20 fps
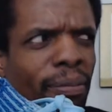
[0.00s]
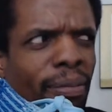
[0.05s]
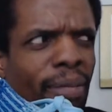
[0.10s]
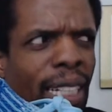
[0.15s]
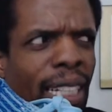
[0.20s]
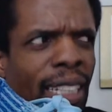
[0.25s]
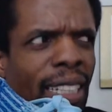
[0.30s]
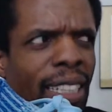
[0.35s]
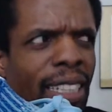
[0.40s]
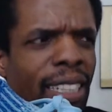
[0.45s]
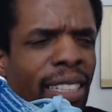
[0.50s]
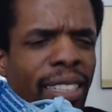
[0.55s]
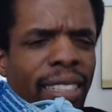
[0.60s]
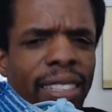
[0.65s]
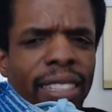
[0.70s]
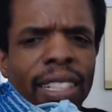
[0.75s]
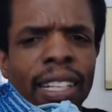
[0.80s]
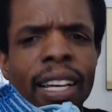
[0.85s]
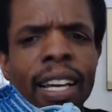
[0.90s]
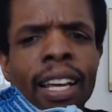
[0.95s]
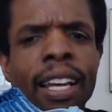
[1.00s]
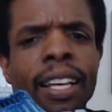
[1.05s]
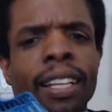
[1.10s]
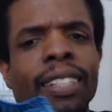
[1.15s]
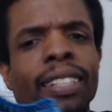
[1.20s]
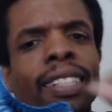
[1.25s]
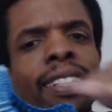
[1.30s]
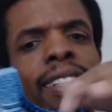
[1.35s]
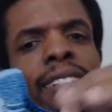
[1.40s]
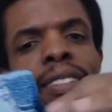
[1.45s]
at least
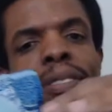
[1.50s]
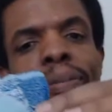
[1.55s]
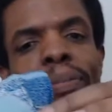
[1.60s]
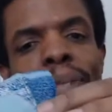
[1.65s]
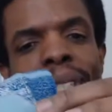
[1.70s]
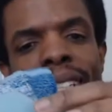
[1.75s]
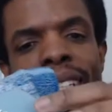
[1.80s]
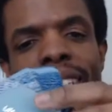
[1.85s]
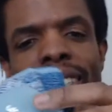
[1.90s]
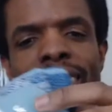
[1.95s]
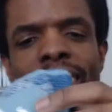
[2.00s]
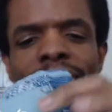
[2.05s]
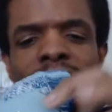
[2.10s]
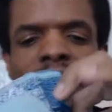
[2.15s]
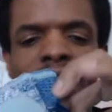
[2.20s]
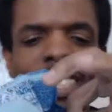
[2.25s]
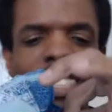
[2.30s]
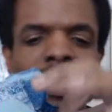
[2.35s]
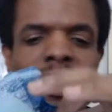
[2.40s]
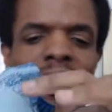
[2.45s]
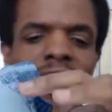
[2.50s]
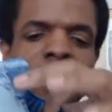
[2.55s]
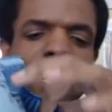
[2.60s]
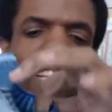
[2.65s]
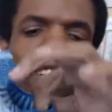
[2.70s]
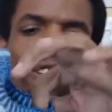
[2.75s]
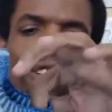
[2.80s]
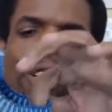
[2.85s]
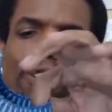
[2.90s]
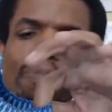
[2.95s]
because they just they
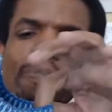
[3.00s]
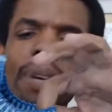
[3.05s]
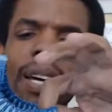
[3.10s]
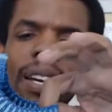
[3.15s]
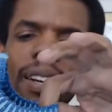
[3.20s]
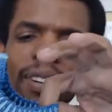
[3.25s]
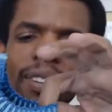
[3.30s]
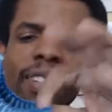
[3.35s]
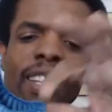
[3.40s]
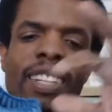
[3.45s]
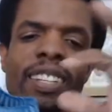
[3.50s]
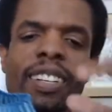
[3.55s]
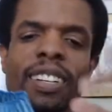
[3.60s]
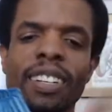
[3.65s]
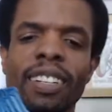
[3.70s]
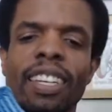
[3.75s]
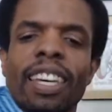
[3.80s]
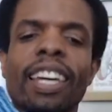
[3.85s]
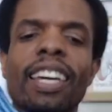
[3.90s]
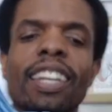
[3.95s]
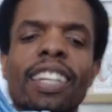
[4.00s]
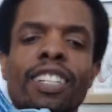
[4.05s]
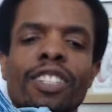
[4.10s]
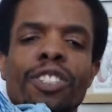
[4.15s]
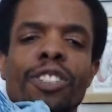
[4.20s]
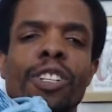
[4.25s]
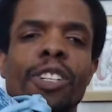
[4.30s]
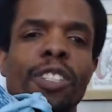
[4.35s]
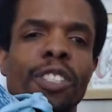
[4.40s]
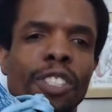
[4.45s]
look better than the
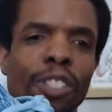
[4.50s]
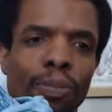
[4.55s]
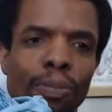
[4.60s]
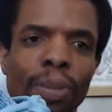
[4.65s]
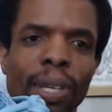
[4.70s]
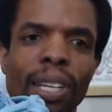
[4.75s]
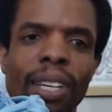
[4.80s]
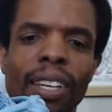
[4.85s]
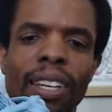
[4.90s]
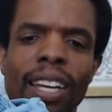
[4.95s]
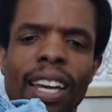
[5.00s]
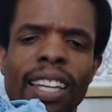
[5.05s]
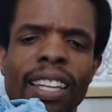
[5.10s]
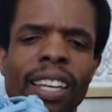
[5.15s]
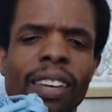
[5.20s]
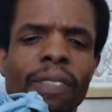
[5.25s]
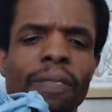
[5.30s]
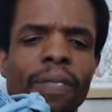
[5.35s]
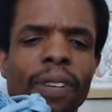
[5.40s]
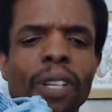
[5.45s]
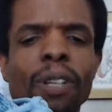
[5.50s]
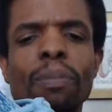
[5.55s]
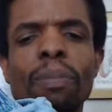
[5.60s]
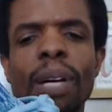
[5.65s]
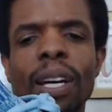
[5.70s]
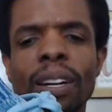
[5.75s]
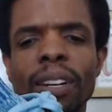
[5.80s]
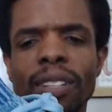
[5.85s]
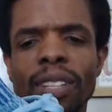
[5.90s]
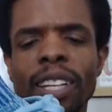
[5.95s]
uncaged to me and they feel
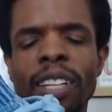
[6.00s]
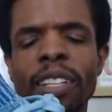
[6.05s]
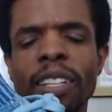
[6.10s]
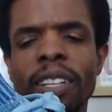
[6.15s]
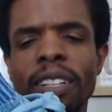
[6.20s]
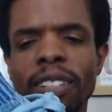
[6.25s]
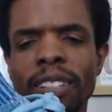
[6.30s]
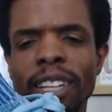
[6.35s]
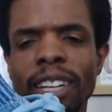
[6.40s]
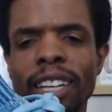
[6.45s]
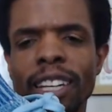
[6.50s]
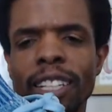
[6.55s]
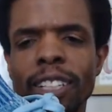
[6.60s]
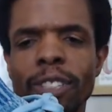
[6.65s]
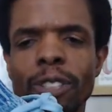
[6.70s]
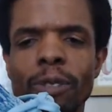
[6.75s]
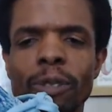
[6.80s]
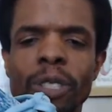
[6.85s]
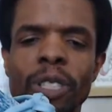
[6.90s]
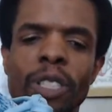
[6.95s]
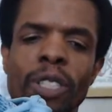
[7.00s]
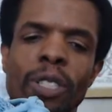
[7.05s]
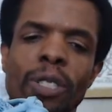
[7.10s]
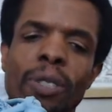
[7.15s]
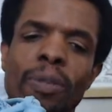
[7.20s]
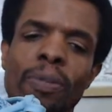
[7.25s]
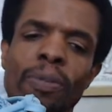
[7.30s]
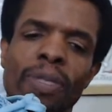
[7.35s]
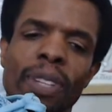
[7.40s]
better than the uncaged which is